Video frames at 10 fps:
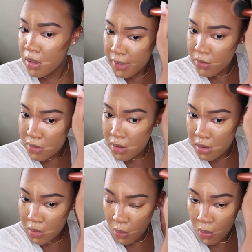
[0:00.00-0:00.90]
I use this
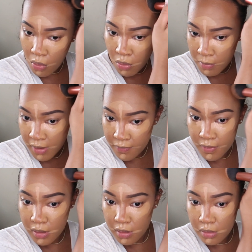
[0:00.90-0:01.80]
in all my
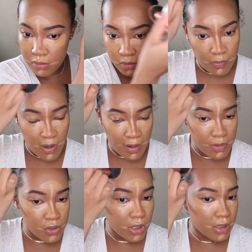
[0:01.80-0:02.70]
videos. If you
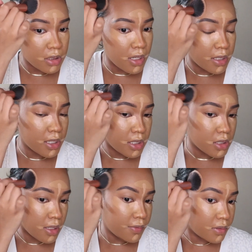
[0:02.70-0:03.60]
haven't checked any,
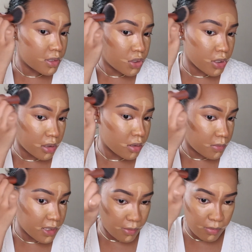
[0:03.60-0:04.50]
definitely check them
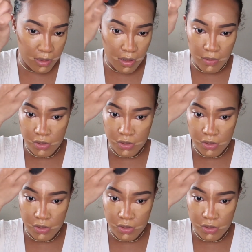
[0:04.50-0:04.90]
down below.